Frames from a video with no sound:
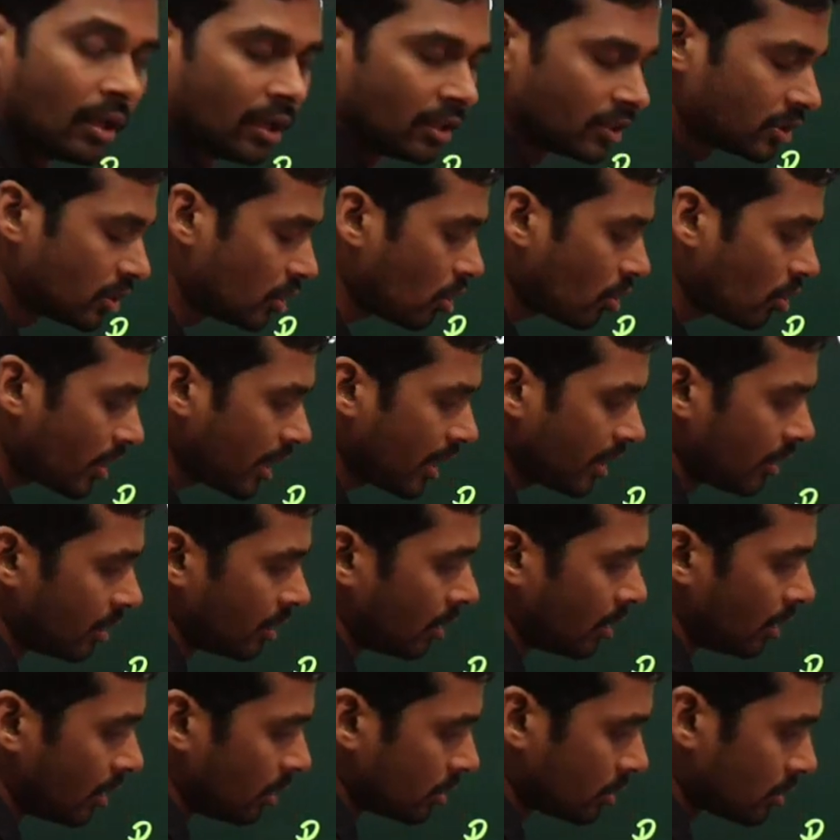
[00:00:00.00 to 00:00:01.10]
Is it
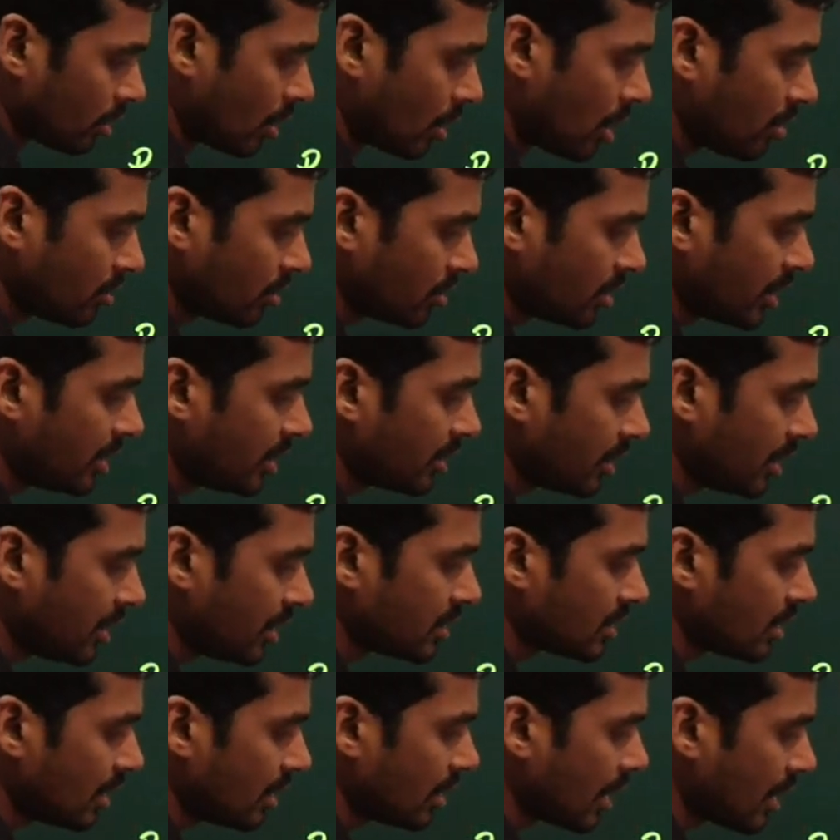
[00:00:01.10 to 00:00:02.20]
okay? So now 3
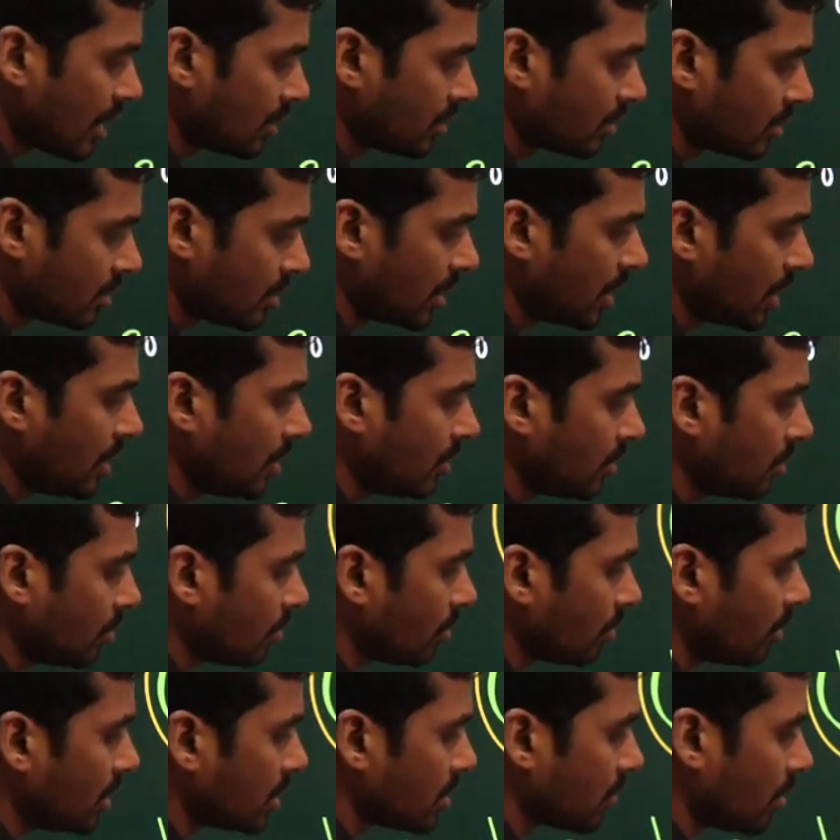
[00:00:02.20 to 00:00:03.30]
3s are 9. 3 into
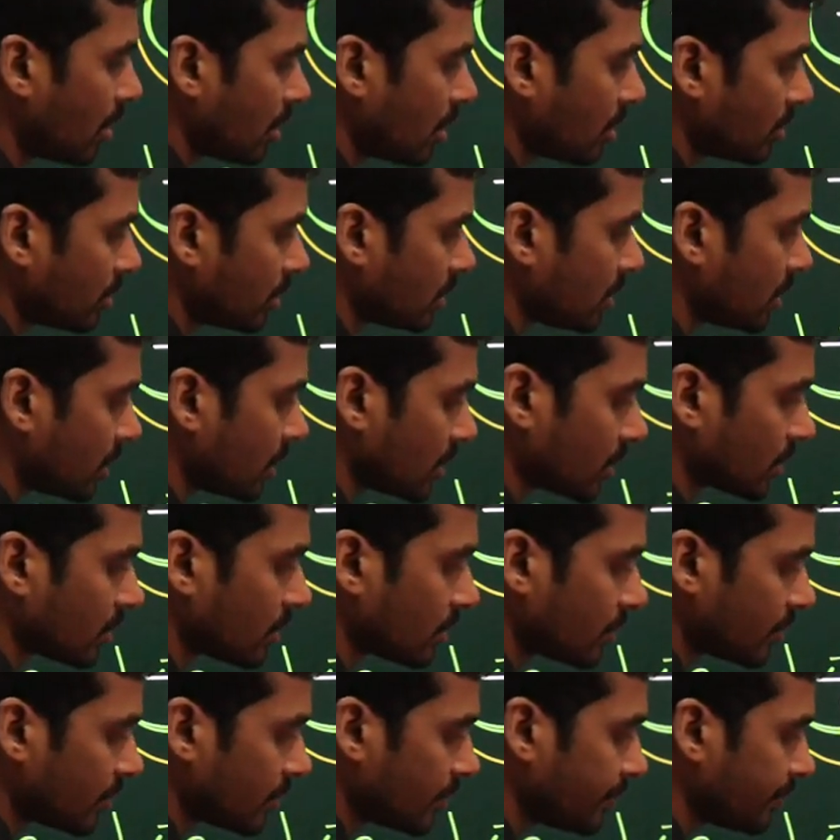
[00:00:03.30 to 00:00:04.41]
2 is what?
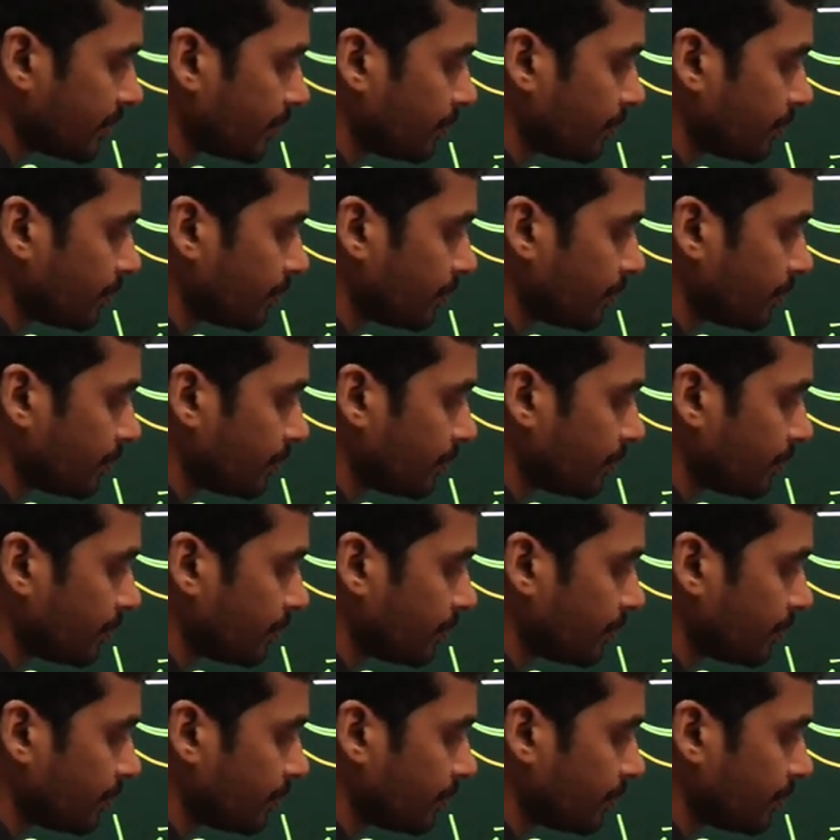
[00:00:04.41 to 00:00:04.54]
6.